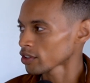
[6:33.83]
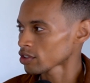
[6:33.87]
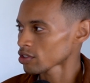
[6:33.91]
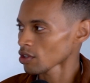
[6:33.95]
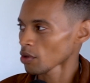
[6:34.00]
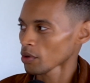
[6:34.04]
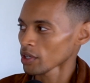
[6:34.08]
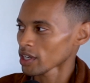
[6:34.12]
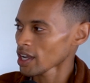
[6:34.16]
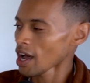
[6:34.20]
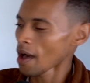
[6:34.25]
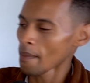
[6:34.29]

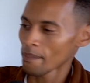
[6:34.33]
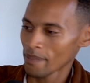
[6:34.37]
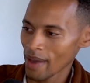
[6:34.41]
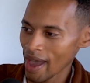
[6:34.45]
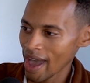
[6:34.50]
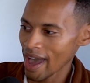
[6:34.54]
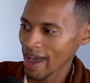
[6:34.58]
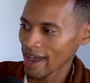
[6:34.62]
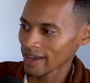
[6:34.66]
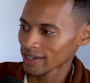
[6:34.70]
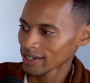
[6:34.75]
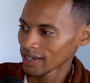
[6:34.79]
So to come
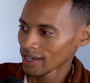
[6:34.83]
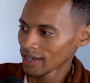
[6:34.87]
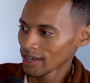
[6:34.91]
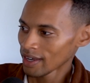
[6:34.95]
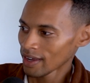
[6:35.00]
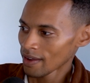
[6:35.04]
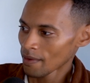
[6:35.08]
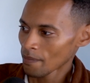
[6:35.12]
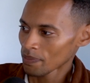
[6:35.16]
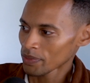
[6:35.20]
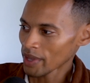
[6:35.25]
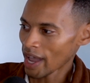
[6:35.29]
back,
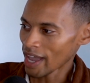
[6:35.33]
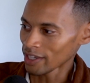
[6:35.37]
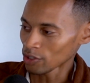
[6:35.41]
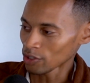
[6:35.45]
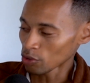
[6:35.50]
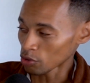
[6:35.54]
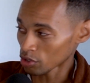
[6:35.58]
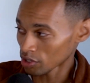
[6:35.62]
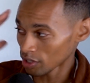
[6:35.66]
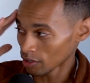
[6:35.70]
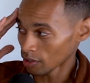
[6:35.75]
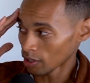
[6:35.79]
I
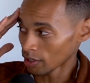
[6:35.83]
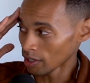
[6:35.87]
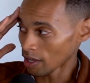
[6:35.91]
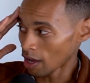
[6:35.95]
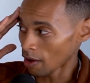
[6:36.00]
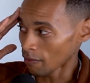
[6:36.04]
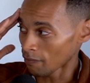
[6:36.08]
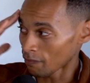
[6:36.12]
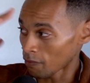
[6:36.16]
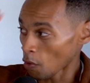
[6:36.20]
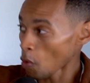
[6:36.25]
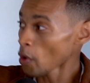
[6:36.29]
used to
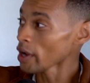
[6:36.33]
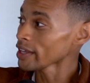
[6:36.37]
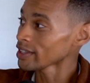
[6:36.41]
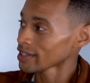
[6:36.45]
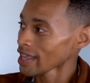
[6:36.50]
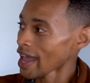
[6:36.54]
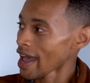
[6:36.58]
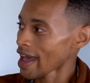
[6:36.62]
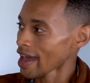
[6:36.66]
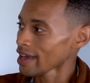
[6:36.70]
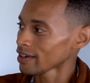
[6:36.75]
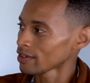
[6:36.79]
avoid
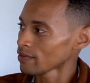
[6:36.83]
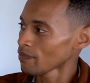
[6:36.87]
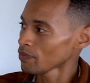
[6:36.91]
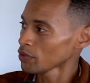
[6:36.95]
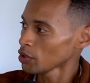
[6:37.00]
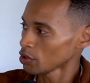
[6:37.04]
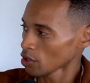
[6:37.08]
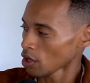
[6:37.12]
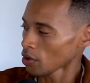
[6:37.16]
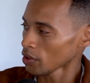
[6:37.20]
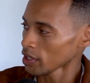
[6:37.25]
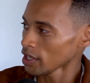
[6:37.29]
that, you
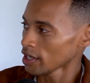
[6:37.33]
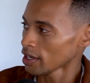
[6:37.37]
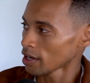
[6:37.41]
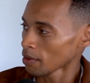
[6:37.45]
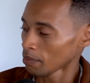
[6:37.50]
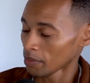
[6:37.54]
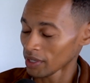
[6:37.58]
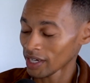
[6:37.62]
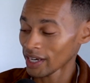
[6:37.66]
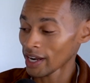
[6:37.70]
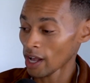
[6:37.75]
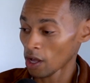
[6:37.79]
know, here,
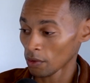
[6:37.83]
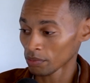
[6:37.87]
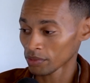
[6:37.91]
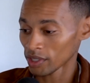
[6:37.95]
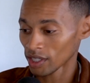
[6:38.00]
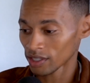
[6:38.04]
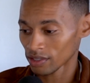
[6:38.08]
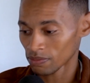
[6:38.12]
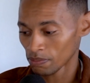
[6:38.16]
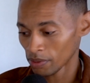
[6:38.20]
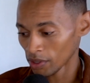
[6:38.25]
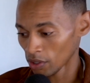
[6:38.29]
but it helped
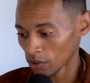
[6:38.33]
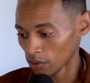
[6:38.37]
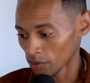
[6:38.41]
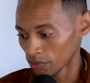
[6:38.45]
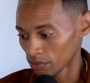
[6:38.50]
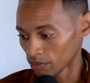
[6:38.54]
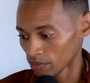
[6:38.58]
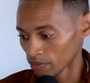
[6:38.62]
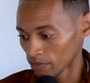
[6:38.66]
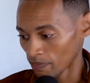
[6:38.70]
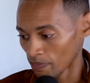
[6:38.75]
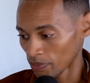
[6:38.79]
us
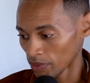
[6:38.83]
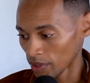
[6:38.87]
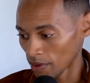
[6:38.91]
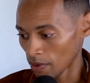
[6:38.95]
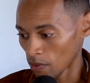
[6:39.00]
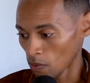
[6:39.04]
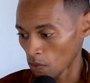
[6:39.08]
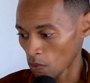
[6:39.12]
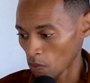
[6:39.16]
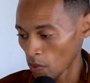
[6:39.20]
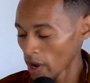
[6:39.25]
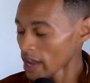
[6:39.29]
build
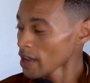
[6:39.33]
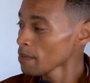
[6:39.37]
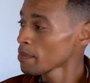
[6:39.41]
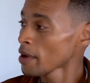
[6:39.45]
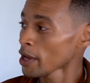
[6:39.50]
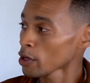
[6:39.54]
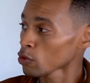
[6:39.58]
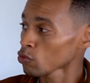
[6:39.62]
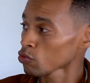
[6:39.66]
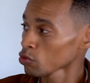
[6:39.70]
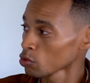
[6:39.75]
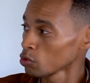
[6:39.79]
way
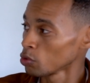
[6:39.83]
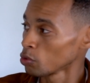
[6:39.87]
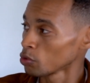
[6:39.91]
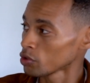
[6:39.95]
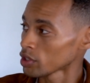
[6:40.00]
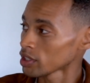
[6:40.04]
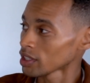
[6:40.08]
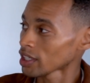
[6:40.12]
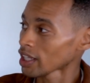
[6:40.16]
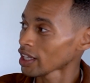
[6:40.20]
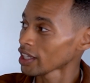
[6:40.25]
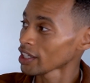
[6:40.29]
better rules
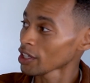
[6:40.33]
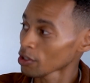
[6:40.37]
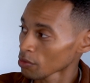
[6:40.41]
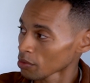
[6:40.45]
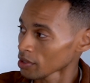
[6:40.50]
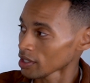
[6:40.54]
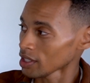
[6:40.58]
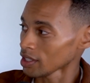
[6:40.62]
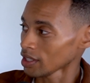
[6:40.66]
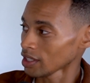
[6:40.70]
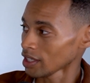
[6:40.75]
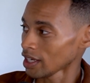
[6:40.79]
and
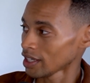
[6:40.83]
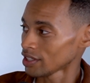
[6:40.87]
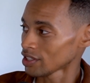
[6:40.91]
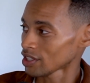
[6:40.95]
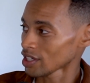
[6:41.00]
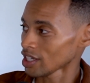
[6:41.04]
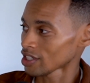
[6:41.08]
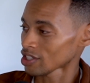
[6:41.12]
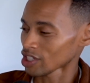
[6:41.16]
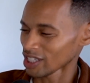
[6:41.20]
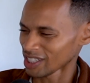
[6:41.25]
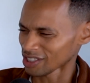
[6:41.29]
clarity and
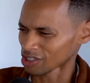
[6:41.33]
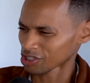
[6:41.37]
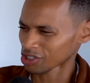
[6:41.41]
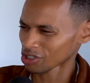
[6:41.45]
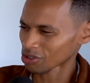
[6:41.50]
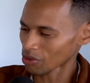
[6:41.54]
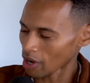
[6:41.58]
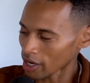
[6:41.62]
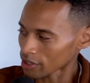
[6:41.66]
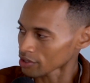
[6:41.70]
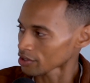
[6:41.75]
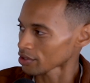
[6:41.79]
just in
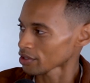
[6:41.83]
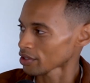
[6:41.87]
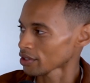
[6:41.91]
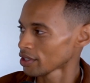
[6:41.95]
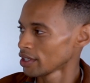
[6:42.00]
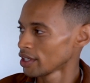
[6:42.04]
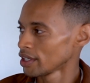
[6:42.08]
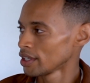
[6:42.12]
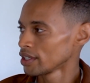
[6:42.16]
structure.